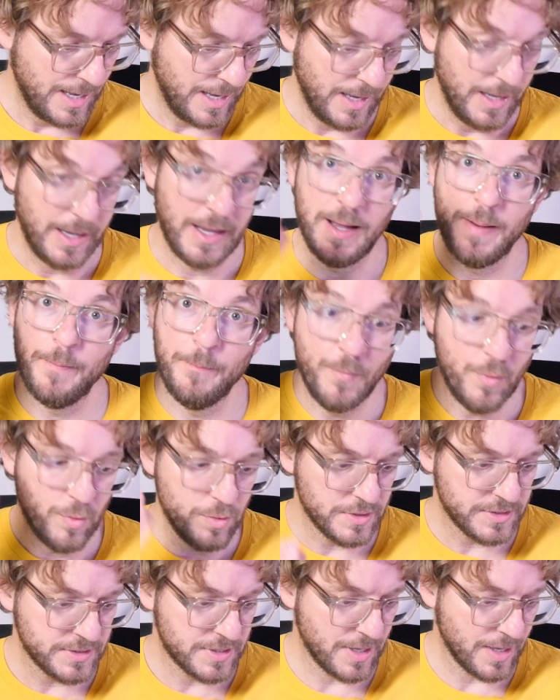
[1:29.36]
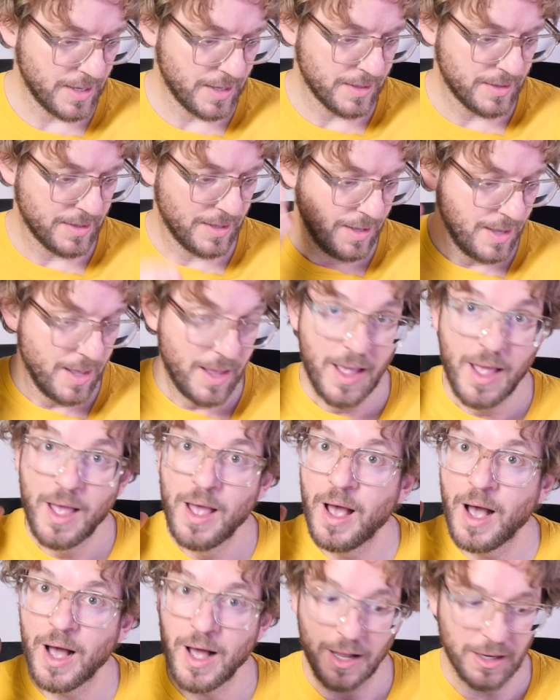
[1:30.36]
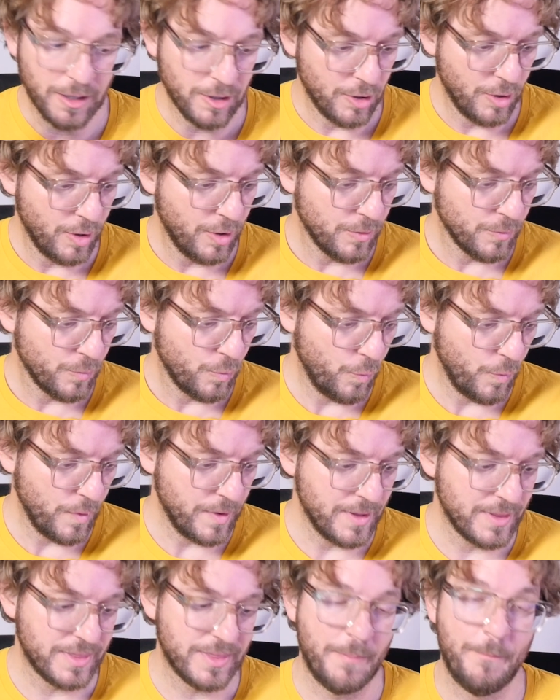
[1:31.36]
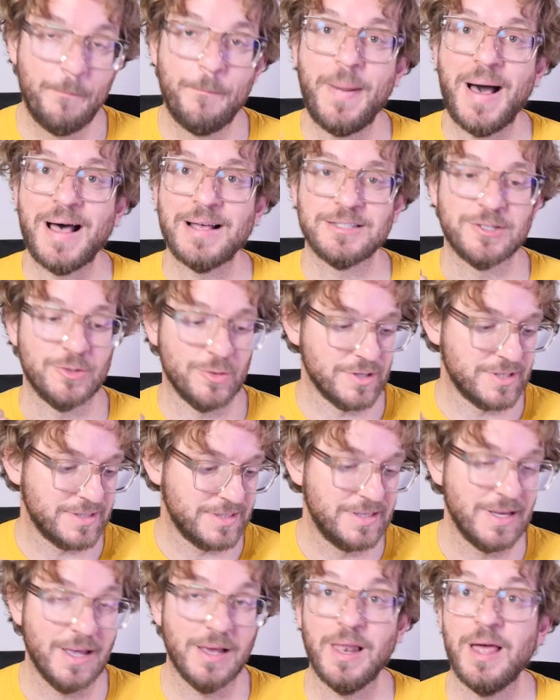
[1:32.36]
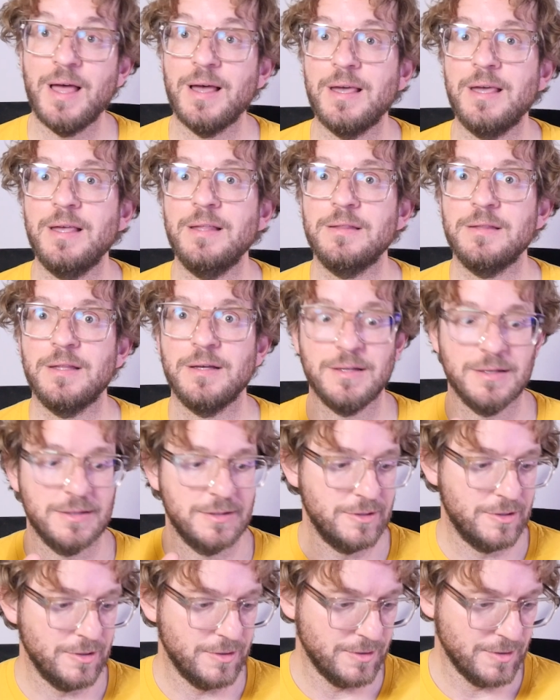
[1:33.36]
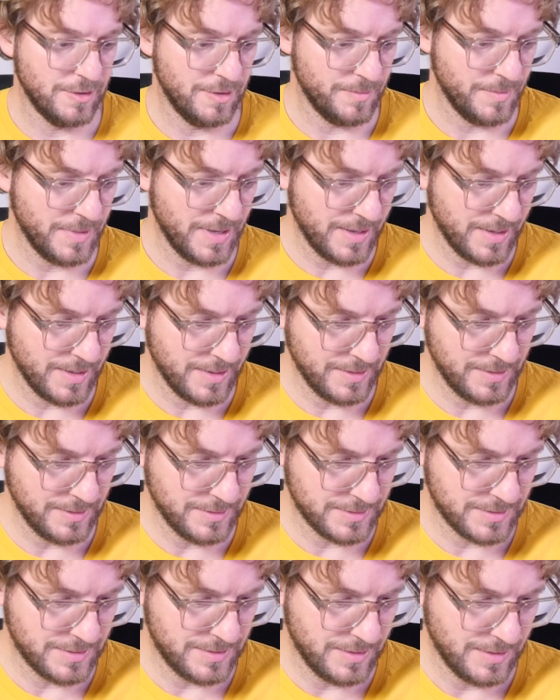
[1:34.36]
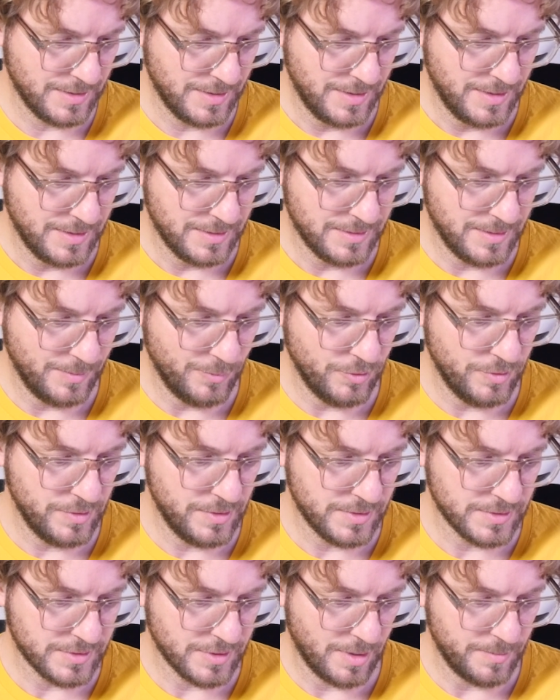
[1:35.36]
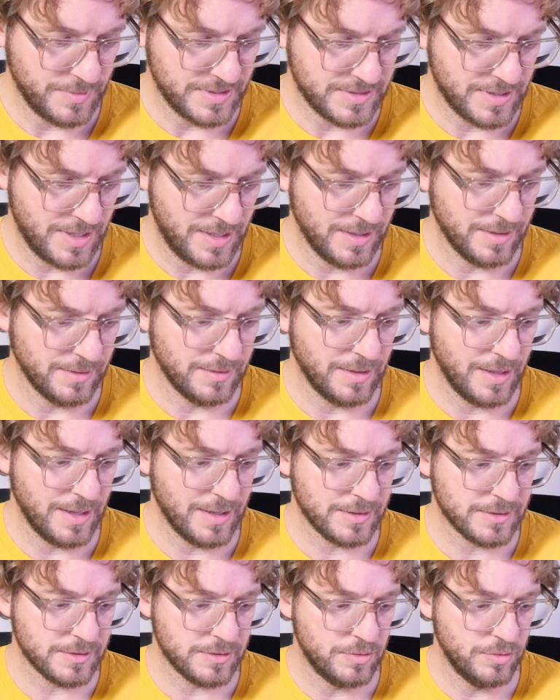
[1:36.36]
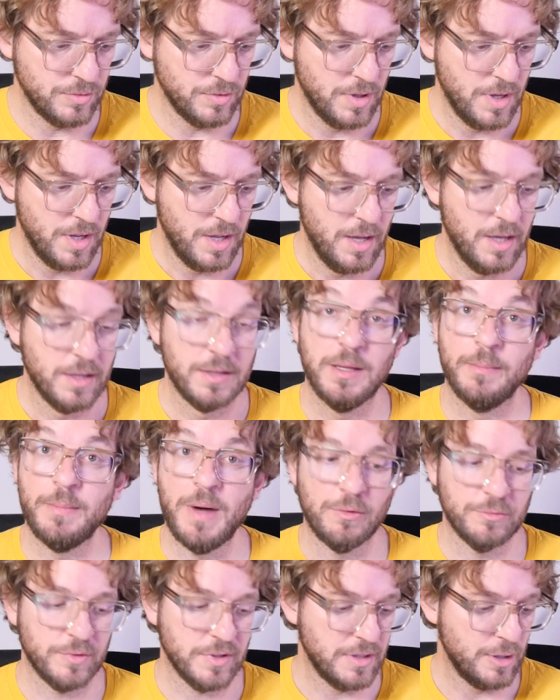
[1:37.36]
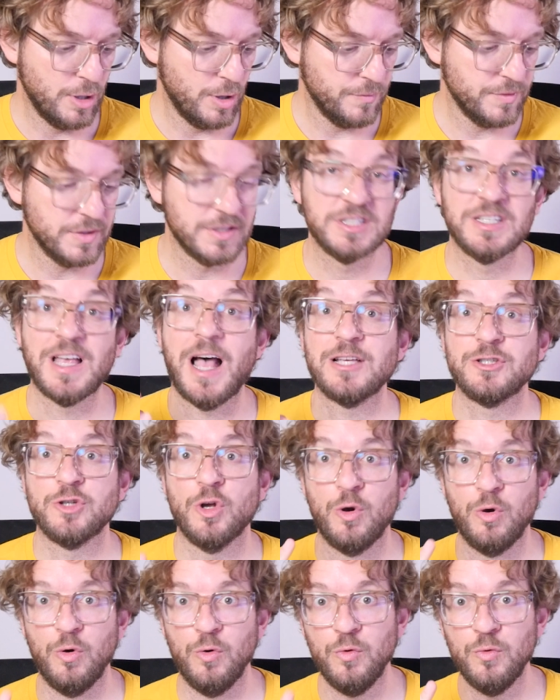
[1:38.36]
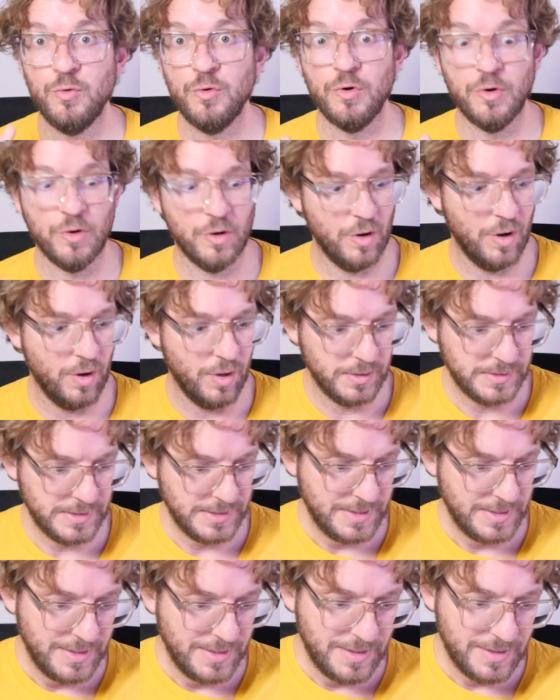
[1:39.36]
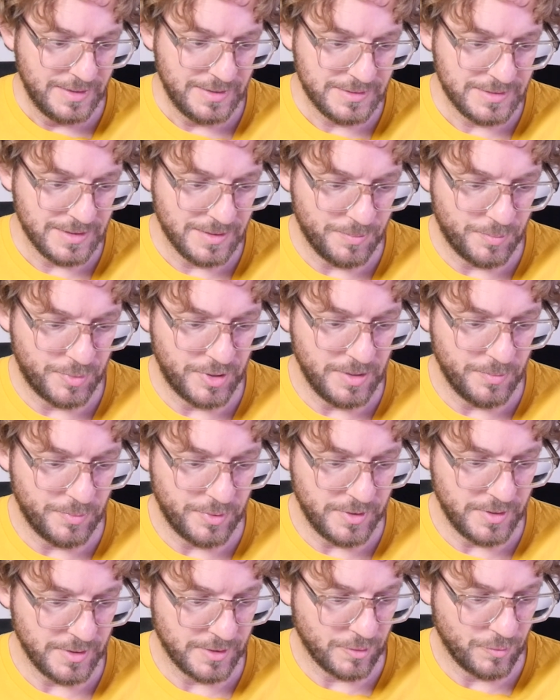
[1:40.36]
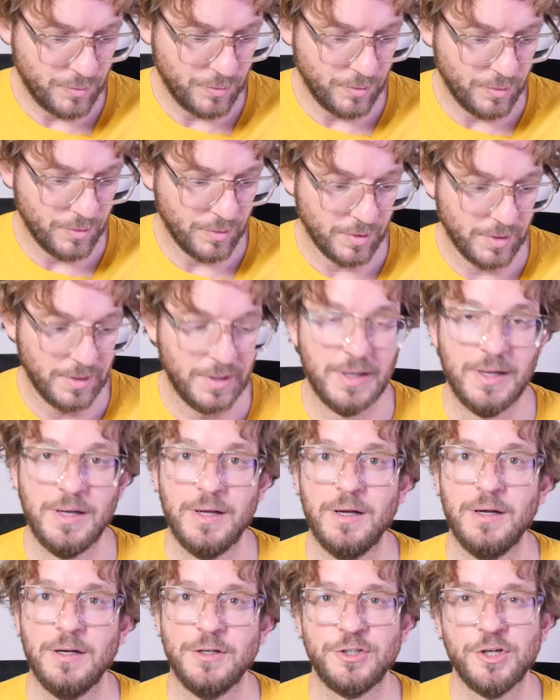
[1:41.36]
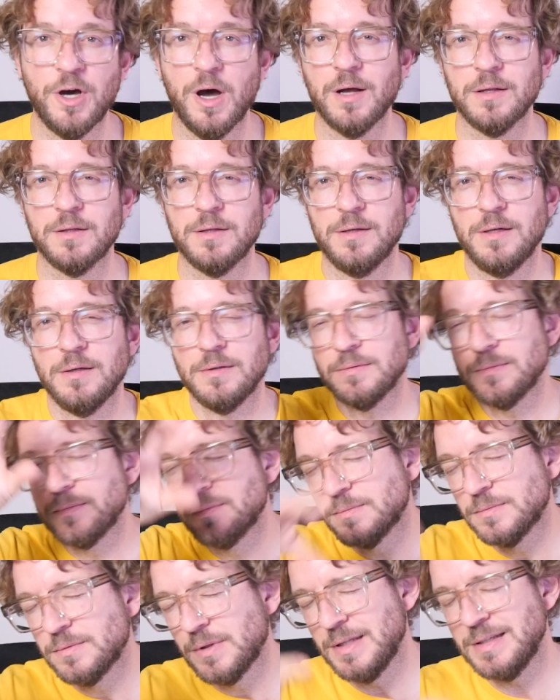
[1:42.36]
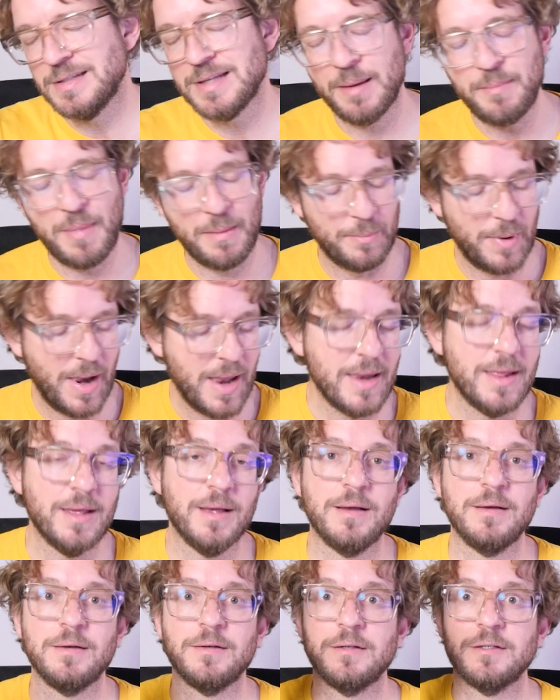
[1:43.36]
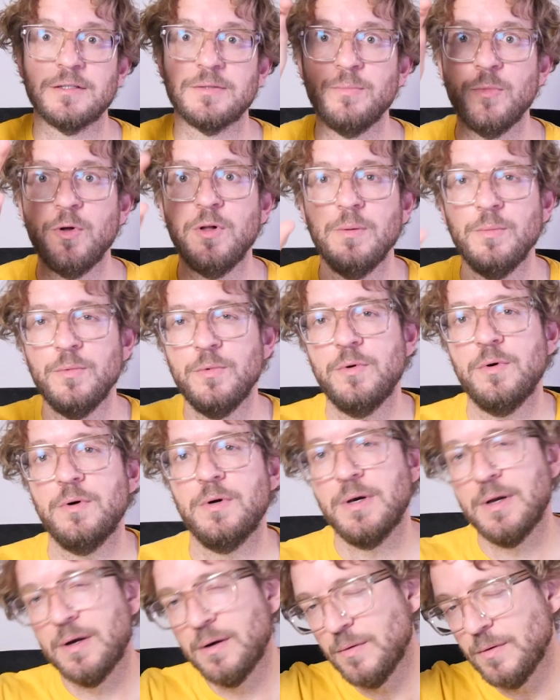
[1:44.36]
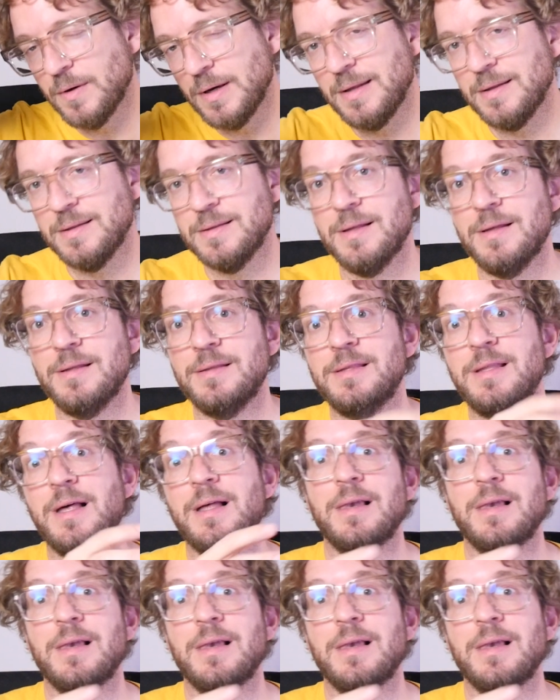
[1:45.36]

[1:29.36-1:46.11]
a moonset along with Paso Sella in the Dolomites. The moon is going to be setting next to the mountain of Sassolungo. It's a pretty cool shot, you know. This time I'm planning a small moon with the